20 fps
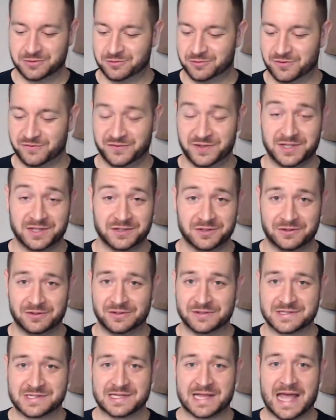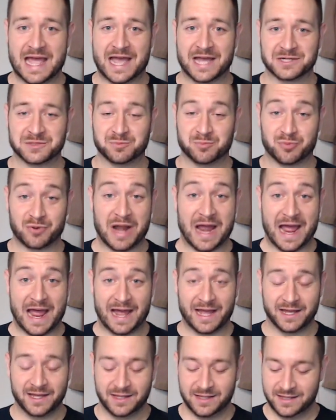reveal slash
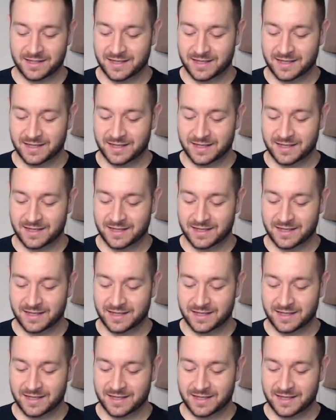brag